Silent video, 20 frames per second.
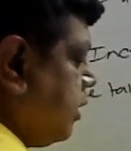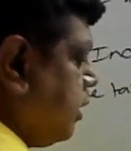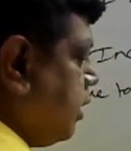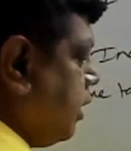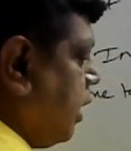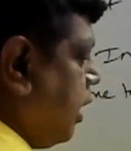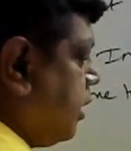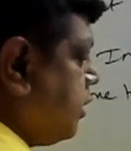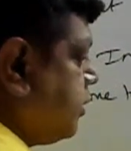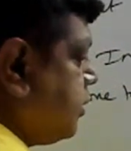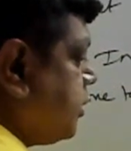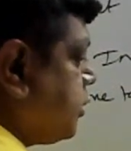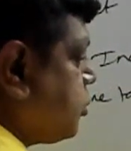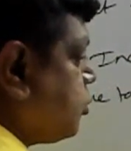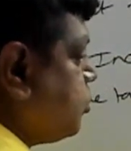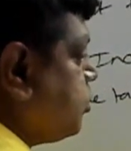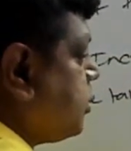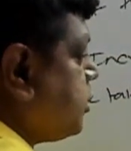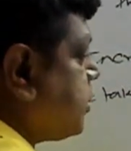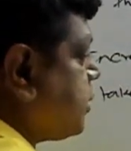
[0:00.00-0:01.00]
and this to
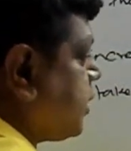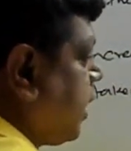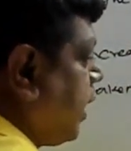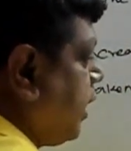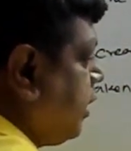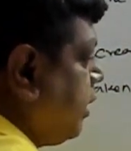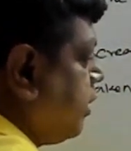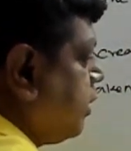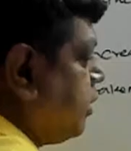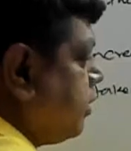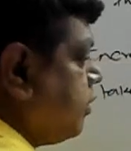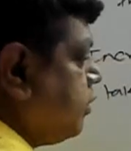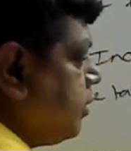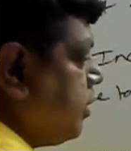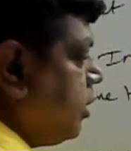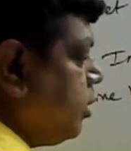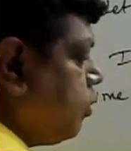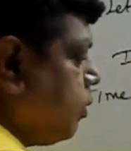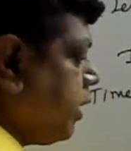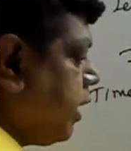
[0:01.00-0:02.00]
this side. Then
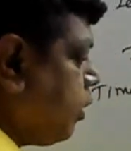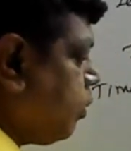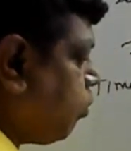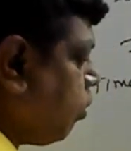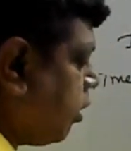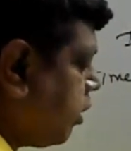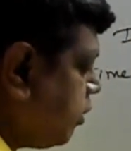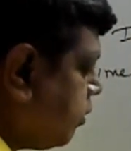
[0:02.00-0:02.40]
you will get what? You